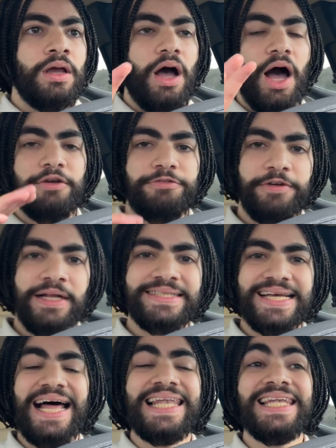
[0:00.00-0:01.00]
I felt
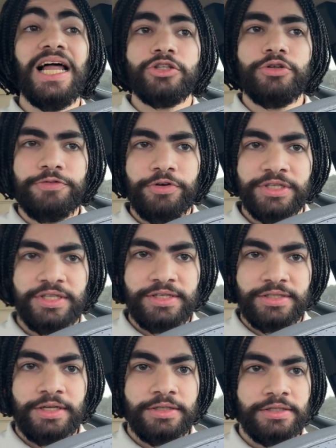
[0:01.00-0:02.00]
a lot of
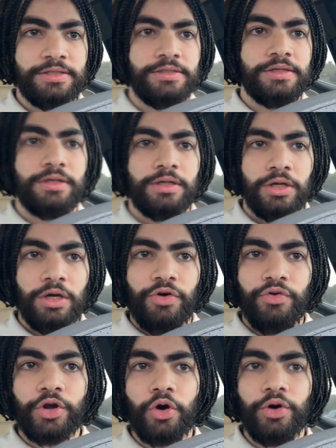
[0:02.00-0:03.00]
resistance
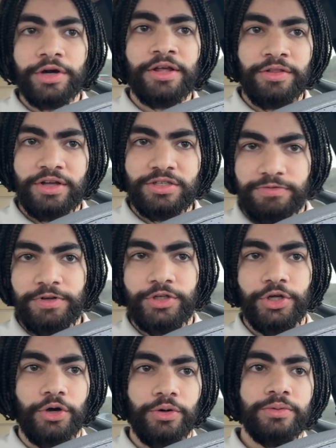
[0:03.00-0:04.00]
recording this
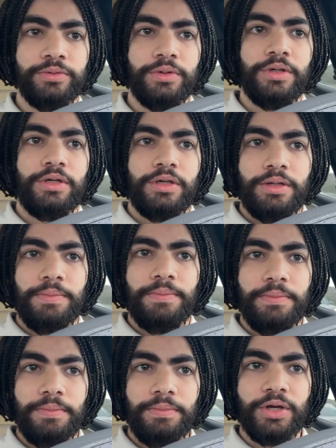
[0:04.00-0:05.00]
video
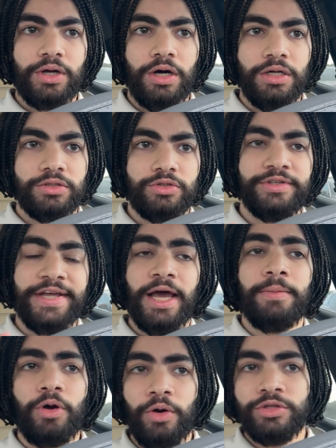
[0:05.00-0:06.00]
because today
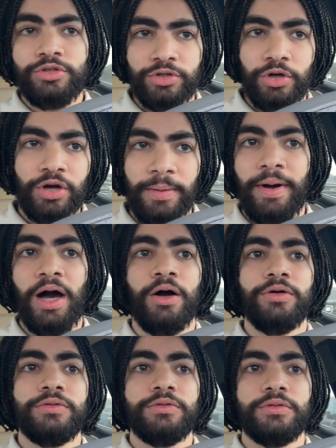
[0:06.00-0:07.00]
I'm going to talk about
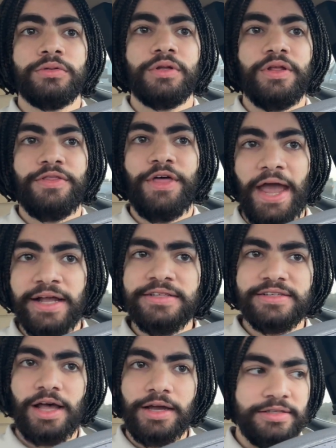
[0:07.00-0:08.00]
the
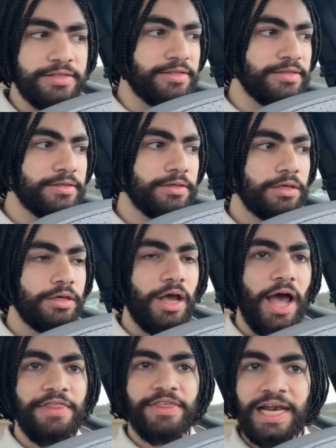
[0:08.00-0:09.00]
insights
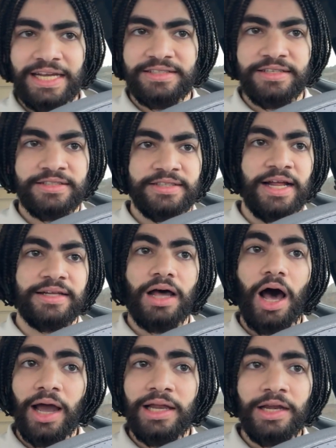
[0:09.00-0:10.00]
and the lessons that
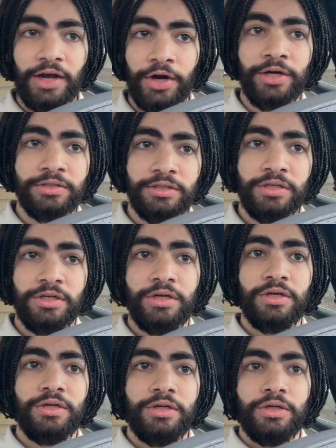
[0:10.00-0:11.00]
I learned
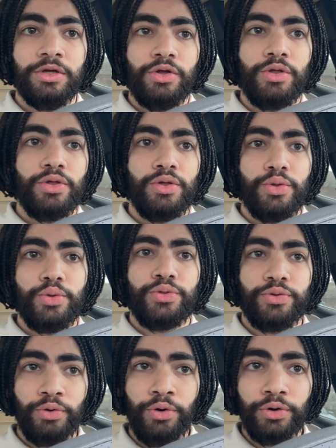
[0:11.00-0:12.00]

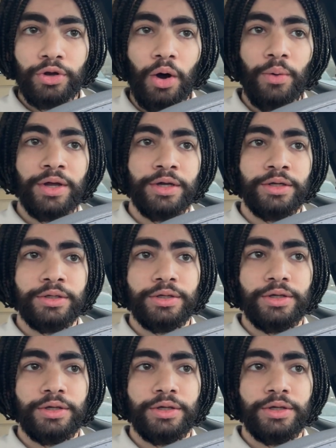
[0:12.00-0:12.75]
through going